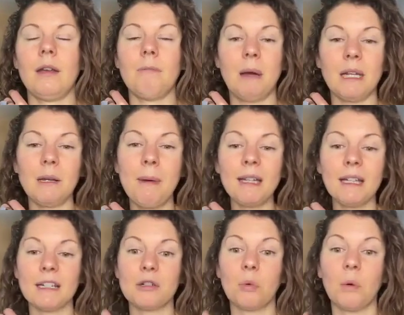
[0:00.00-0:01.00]
it might have been
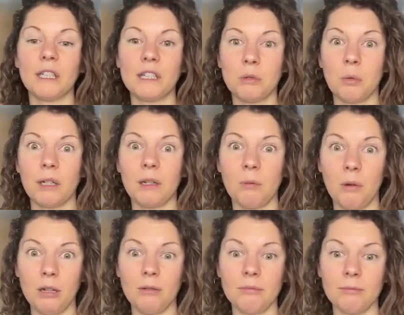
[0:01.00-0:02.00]
like
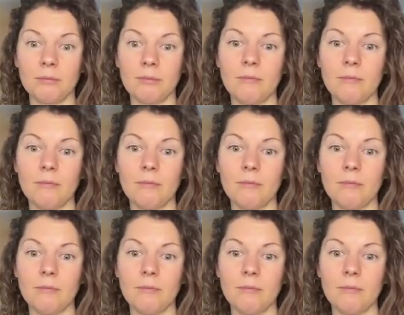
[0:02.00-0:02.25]
2021.